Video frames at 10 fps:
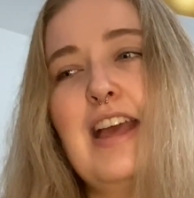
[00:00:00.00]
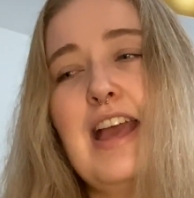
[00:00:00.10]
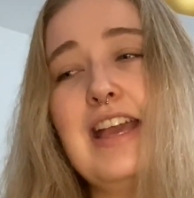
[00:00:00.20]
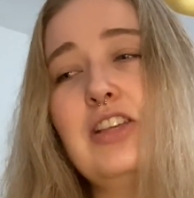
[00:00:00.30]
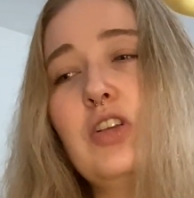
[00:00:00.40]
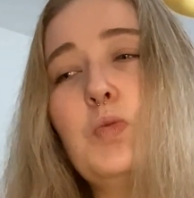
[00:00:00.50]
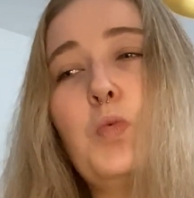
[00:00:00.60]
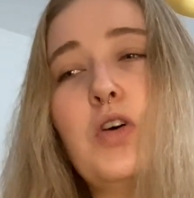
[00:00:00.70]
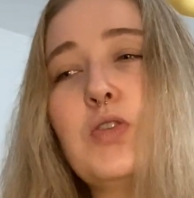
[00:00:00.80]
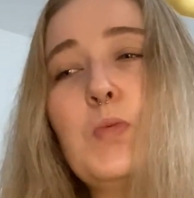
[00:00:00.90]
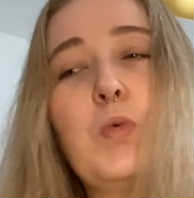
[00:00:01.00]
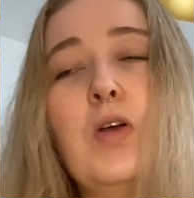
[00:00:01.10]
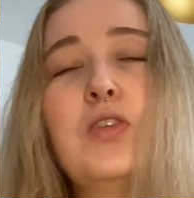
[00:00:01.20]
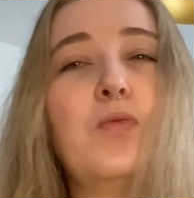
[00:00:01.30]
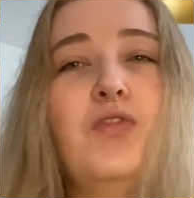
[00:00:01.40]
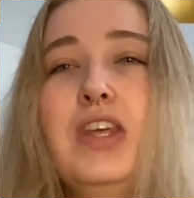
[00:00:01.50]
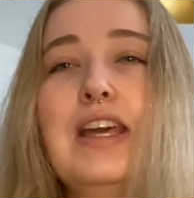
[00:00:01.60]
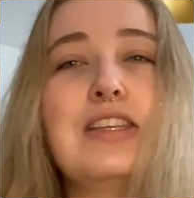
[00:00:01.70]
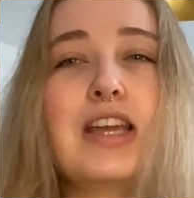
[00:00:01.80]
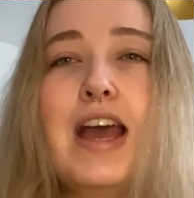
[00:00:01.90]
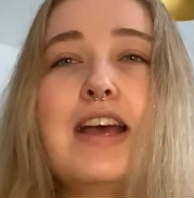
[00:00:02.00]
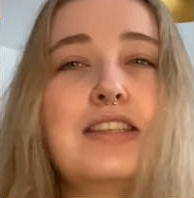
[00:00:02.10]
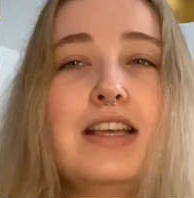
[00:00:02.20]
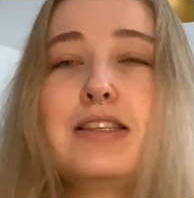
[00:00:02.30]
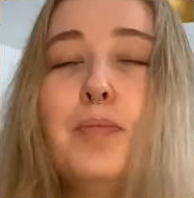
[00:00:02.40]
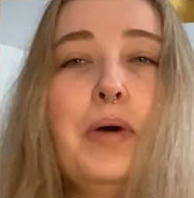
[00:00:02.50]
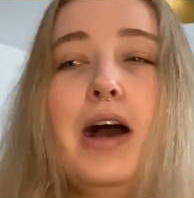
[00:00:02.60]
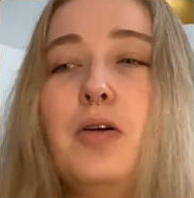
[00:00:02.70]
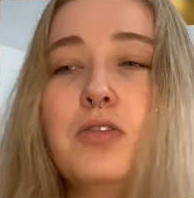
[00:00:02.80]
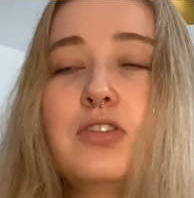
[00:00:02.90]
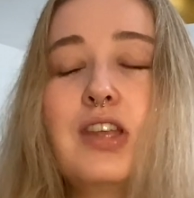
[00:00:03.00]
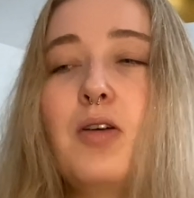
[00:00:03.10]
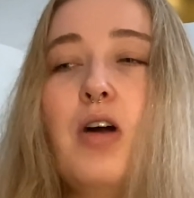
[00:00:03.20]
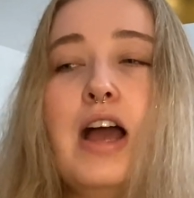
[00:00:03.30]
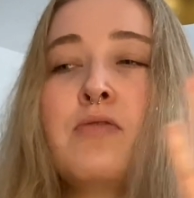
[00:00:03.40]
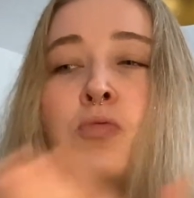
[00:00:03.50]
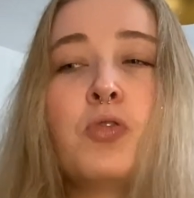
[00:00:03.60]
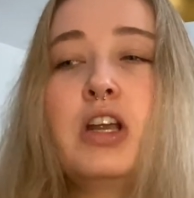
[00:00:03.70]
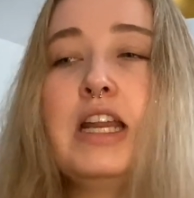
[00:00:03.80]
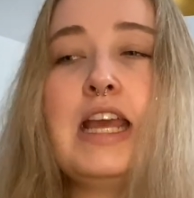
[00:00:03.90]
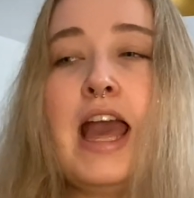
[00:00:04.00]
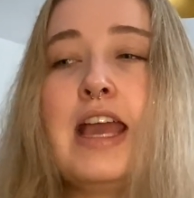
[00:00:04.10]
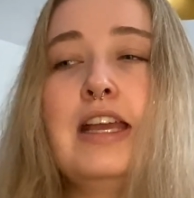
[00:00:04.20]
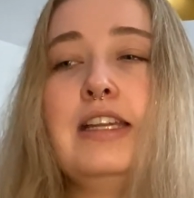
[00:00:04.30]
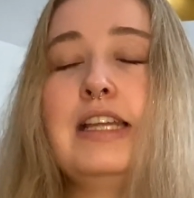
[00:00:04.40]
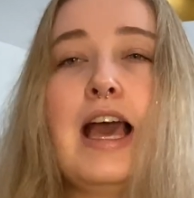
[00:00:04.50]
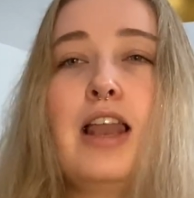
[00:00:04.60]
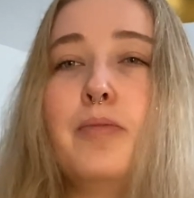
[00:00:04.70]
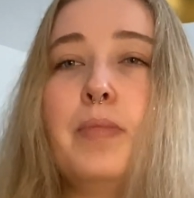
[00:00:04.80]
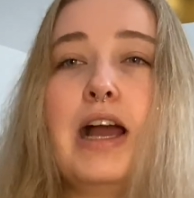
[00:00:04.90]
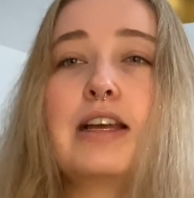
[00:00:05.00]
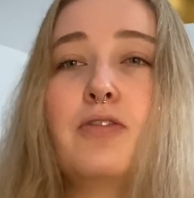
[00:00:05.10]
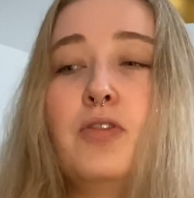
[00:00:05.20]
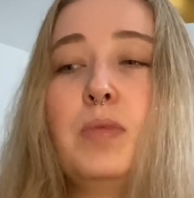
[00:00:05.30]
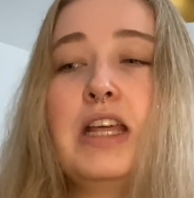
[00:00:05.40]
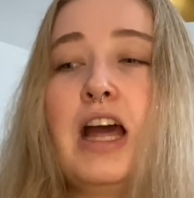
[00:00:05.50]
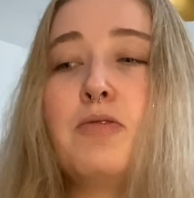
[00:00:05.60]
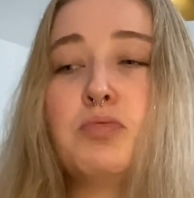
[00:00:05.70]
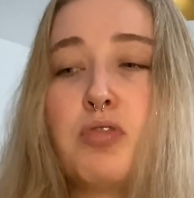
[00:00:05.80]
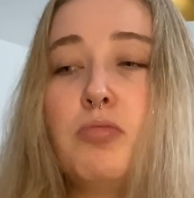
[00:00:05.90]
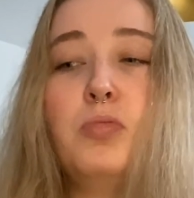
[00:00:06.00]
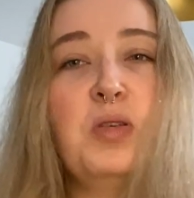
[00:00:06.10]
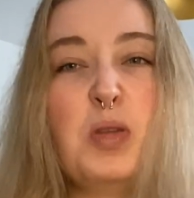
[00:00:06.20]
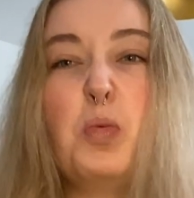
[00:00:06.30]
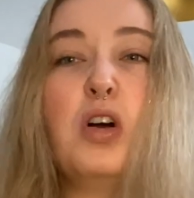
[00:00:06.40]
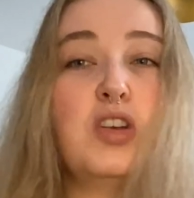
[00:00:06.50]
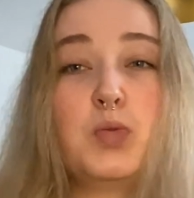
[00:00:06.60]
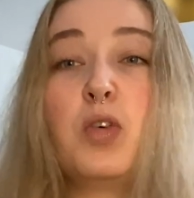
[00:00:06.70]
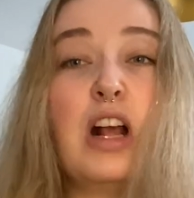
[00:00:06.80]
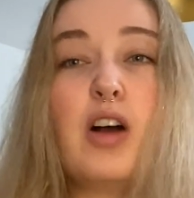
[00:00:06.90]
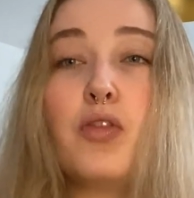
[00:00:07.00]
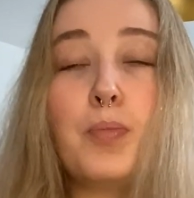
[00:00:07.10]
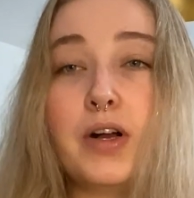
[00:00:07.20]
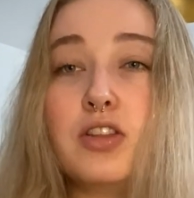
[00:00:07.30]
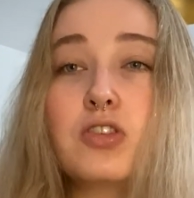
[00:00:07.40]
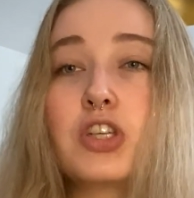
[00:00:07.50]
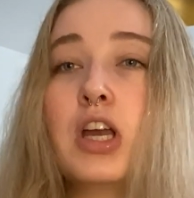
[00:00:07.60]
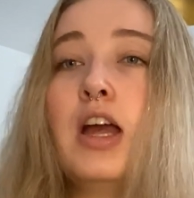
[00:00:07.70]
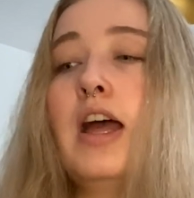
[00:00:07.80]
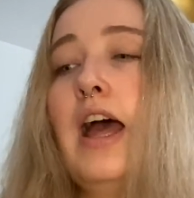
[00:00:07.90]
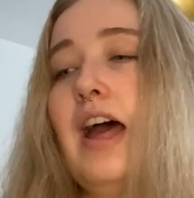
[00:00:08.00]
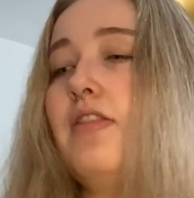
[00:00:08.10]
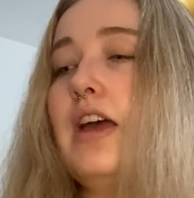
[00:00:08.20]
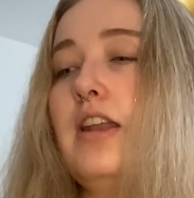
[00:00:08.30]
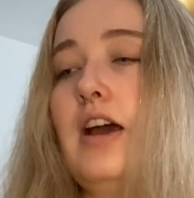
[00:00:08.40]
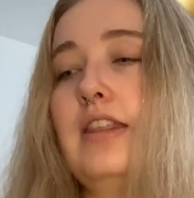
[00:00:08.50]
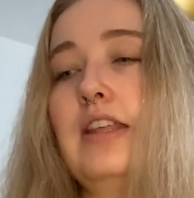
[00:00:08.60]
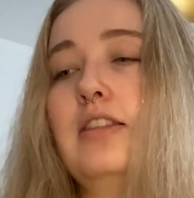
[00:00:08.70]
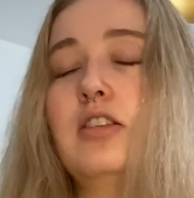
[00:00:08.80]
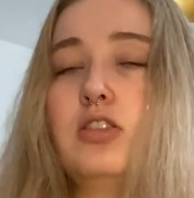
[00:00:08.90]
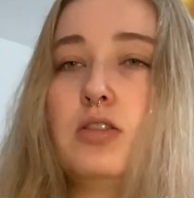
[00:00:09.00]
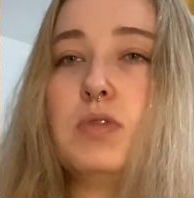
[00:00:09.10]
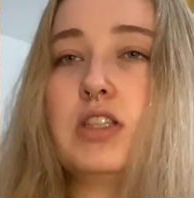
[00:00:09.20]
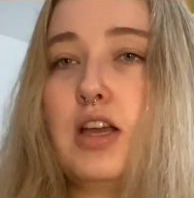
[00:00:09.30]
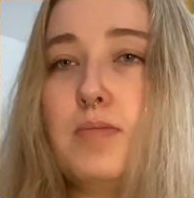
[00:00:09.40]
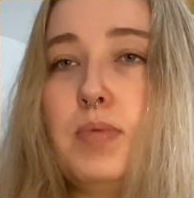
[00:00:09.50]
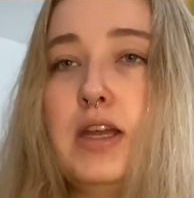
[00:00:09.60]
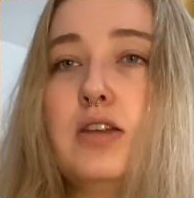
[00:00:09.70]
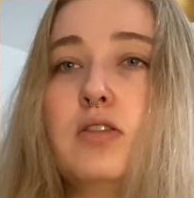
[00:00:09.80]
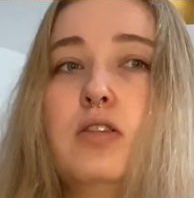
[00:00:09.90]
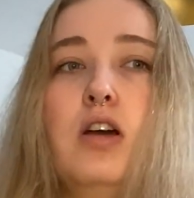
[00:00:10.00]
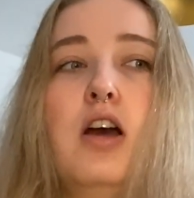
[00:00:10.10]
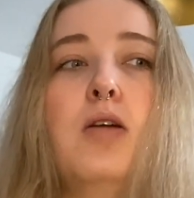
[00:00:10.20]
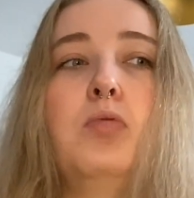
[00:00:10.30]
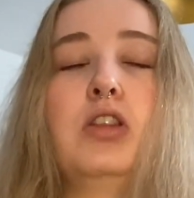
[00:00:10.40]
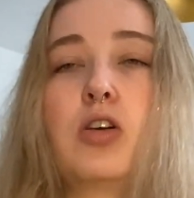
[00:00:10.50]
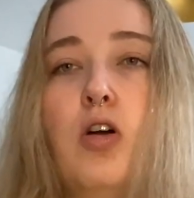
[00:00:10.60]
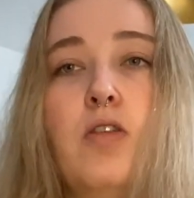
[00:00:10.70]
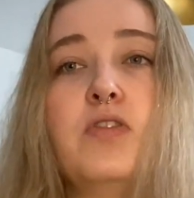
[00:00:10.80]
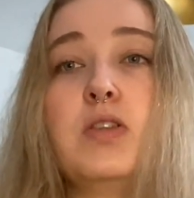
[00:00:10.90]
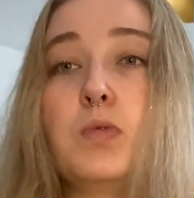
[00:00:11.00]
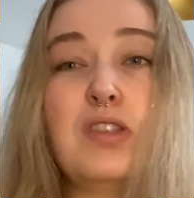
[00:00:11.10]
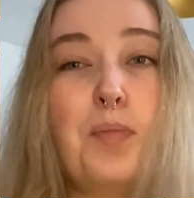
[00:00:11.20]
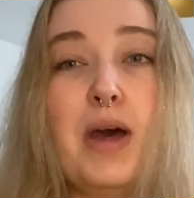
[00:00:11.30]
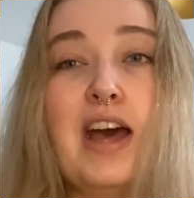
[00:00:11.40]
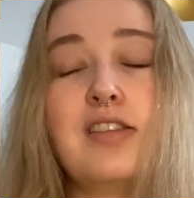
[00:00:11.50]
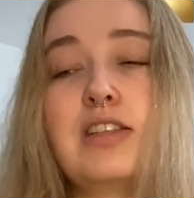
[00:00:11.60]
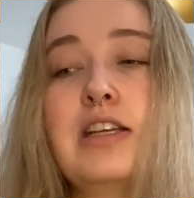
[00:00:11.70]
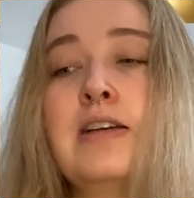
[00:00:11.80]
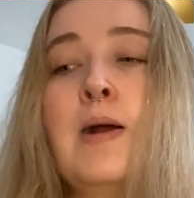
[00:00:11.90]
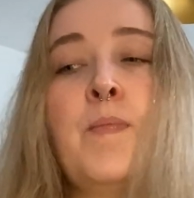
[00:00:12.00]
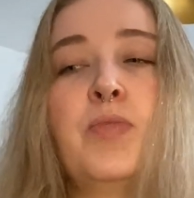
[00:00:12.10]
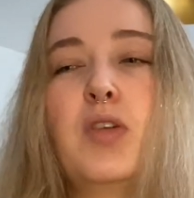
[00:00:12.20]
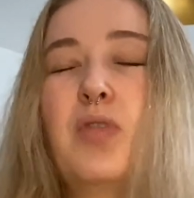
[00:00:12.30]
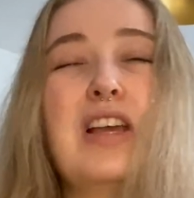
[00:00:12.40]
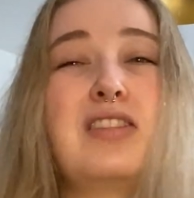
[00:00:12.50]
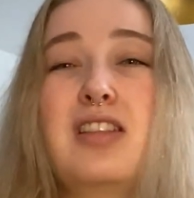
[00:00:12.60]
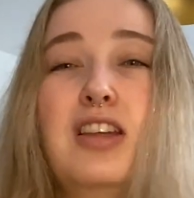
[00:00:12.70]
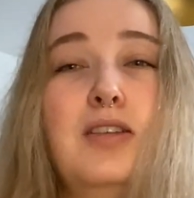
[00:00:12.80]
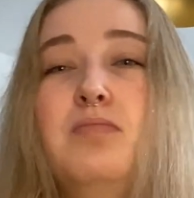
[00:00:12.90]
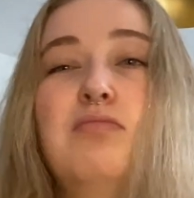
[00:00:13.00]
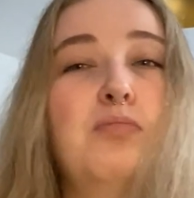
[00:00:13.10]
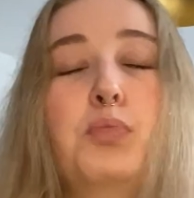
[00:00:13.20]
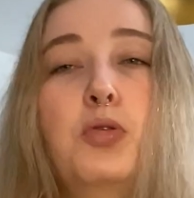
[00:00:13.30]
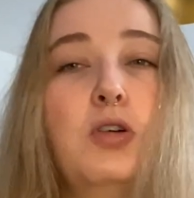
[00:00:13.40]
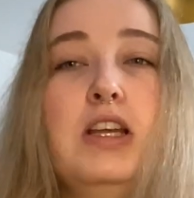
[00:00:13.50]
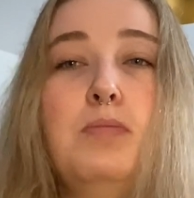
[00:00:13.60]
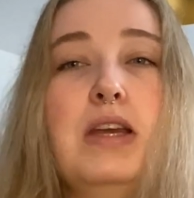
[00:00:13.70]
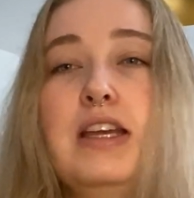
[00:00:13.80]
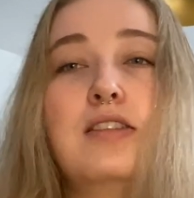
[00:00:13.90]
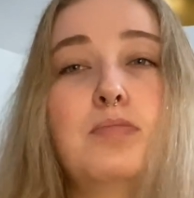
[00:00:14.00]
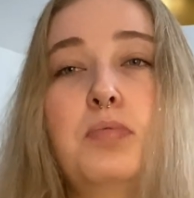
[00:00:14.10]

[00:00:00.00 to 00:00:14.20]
it just wasn't what VHS is about. So I really hated To Hell and Back. For me, that was probably the worst one out of the bunch. And then I think the suicide bid with the coffins was the best. The rest of them, pretty mid,